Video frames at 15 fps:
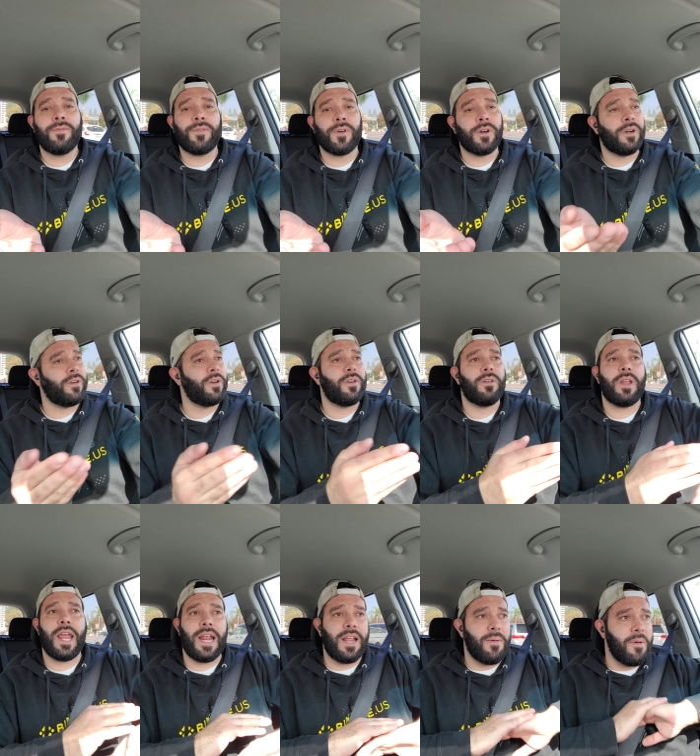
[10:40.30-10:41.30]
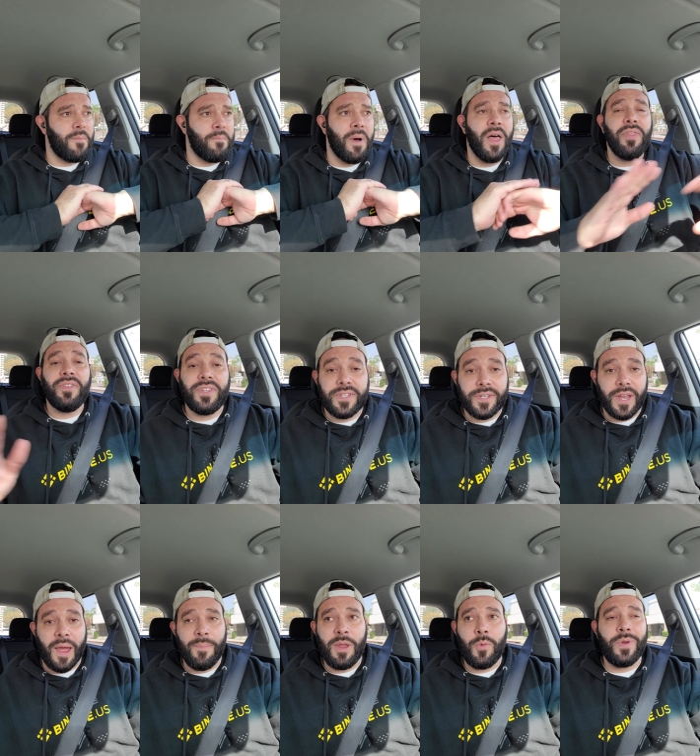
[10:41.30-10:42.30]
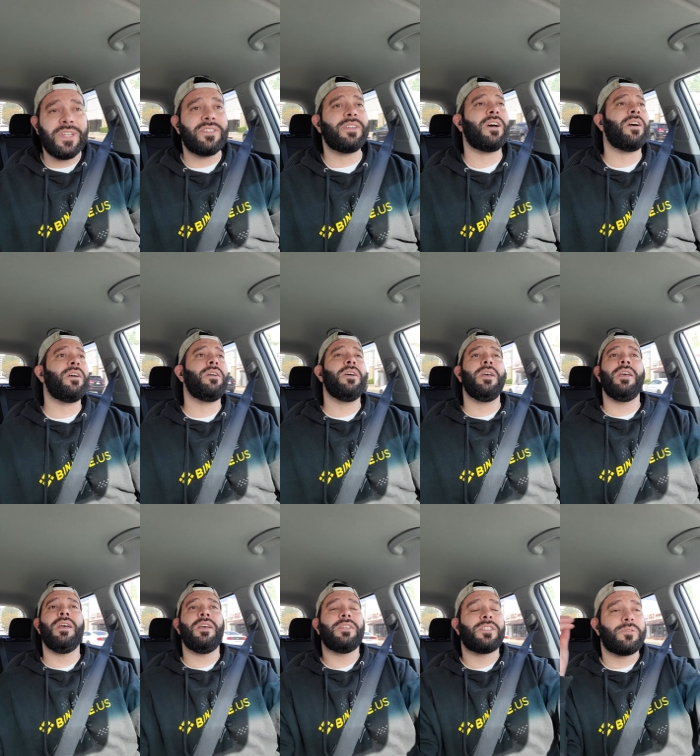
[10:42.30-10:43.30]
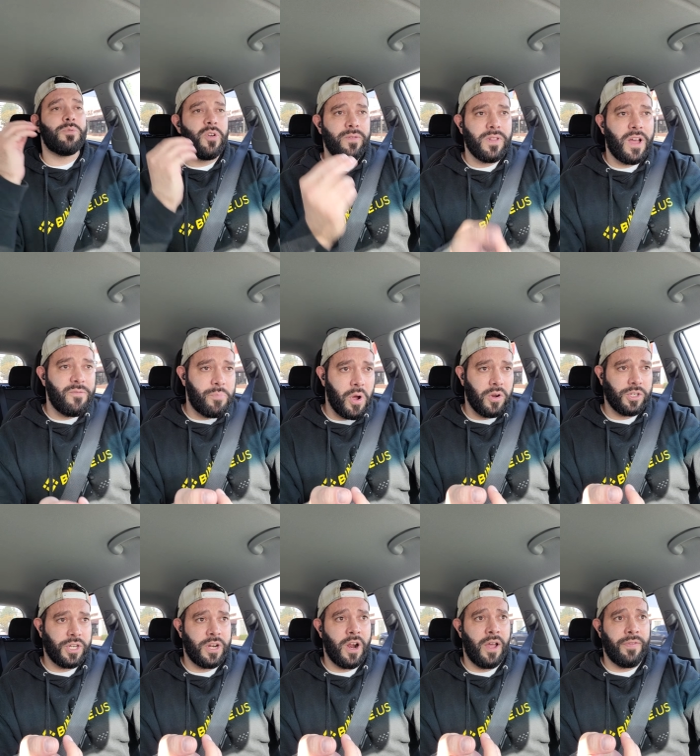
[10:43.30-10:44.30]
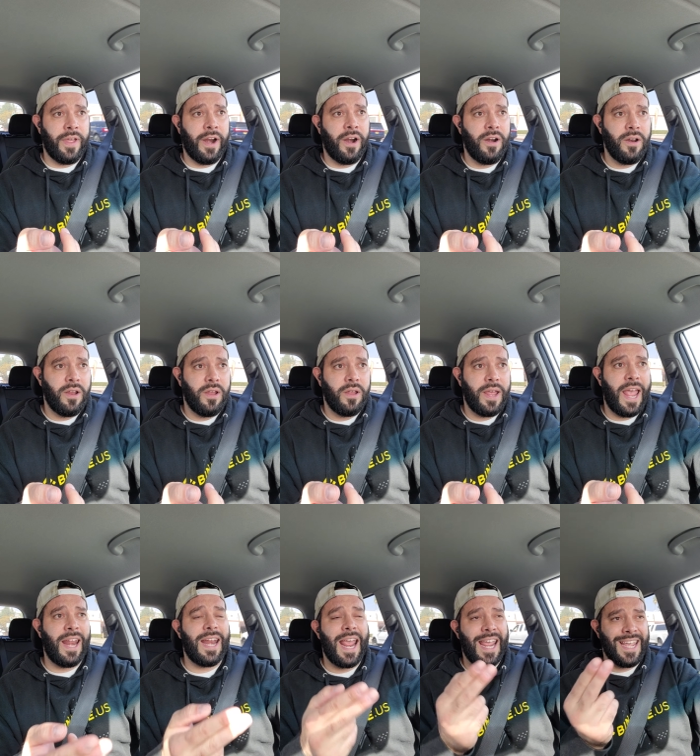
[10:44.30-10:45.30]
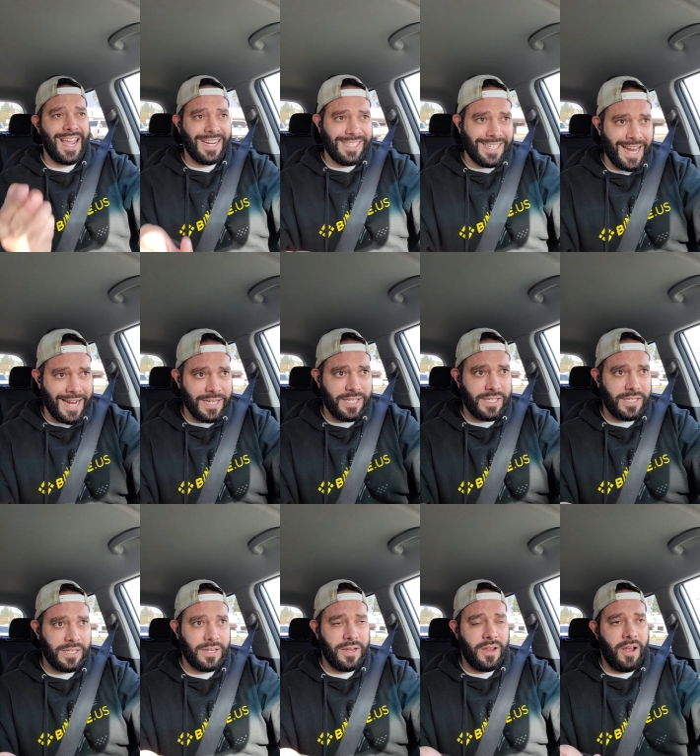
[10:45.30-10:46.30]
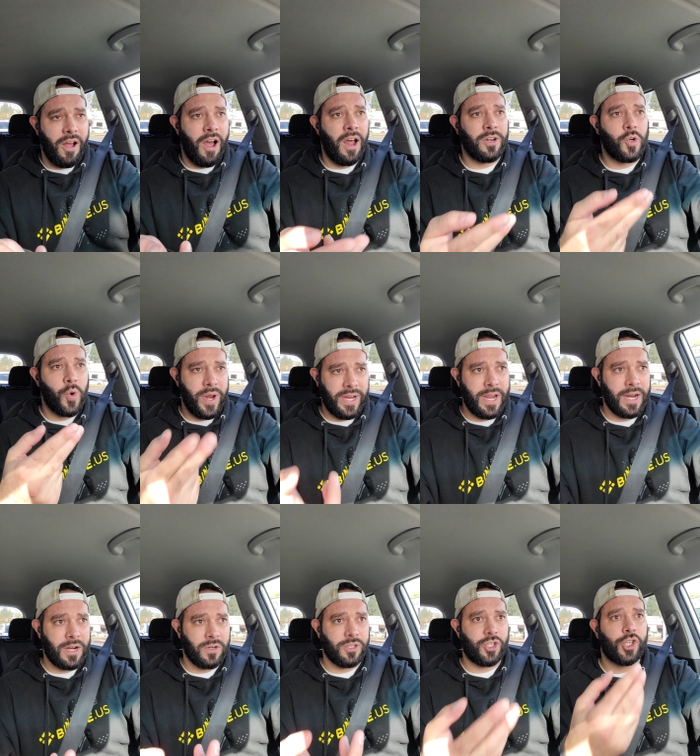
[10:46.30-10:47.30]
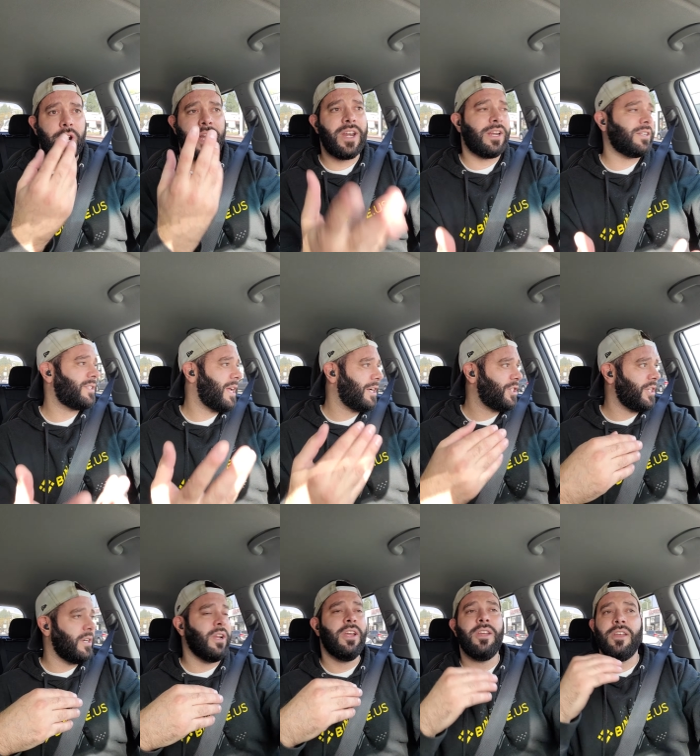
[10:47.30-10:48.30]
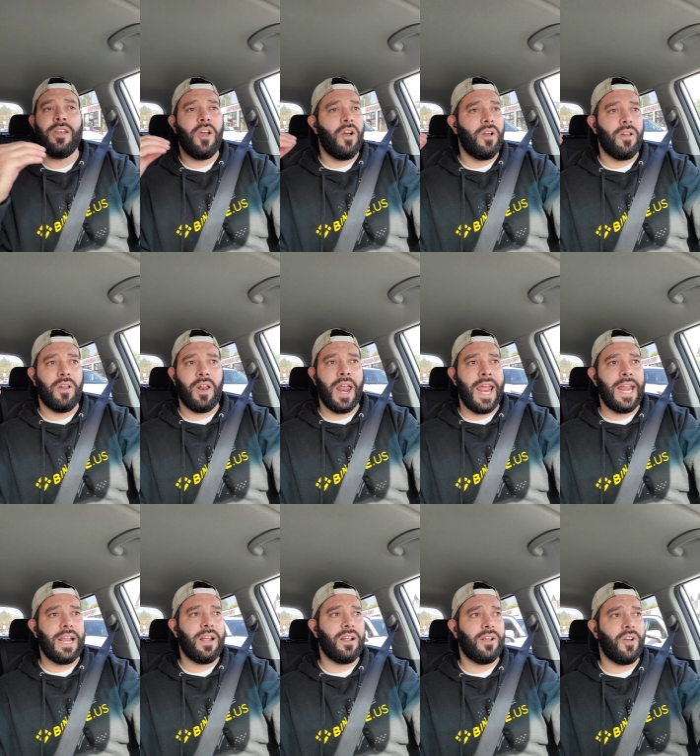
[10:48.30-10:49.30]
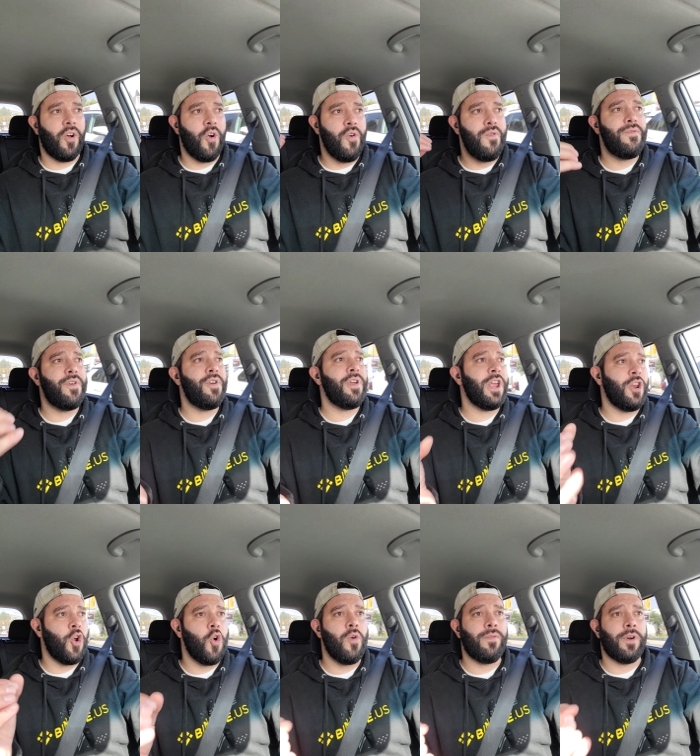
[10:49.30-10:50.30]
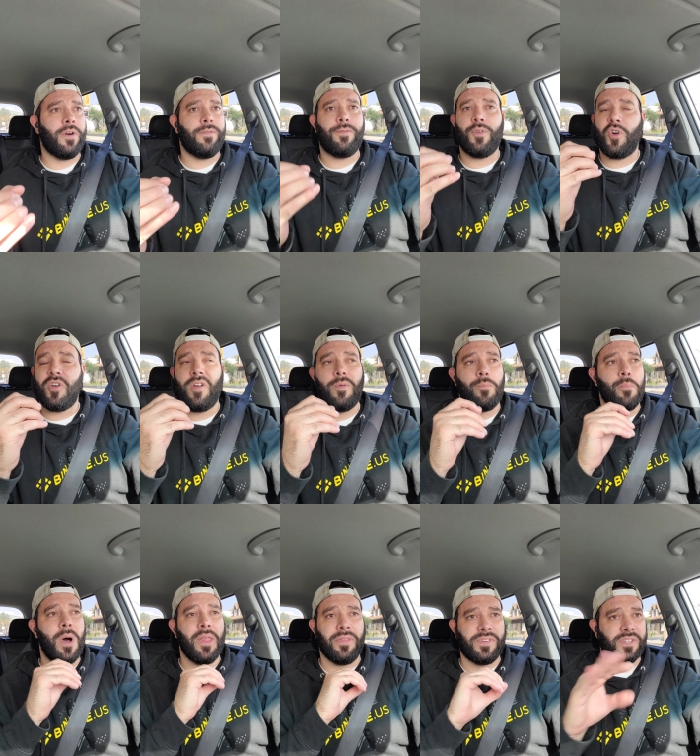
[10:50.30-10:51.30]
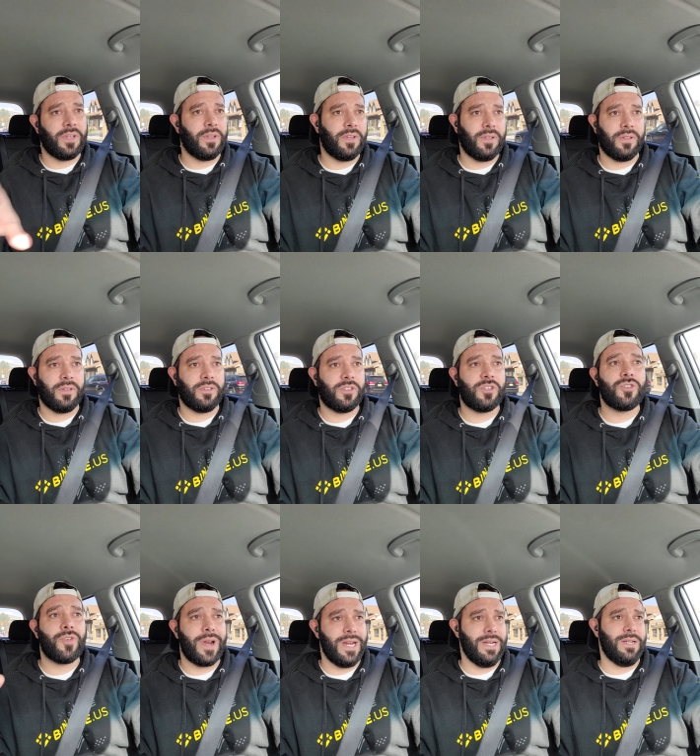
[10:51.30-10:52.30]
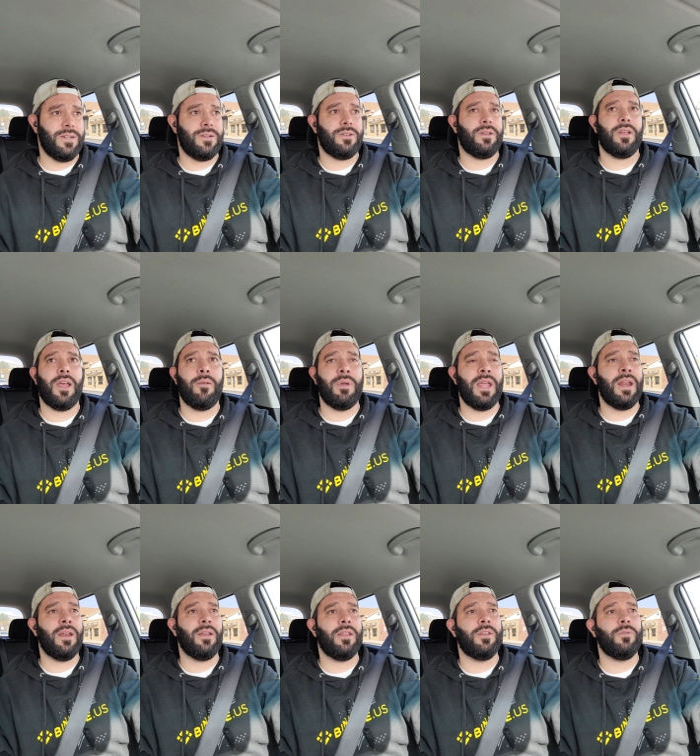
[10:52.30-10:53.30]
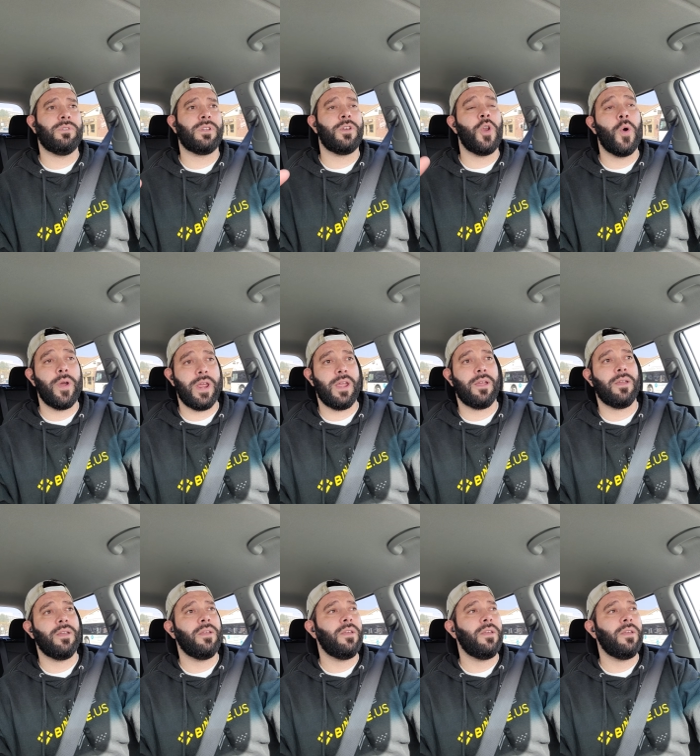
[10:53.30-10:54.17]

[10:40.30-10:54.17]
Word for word: for like months. I mean, we saw Smooth Love Potion on there and AXS on CoinGecko's trending section like over and over for months straight. I mean, it was annoying,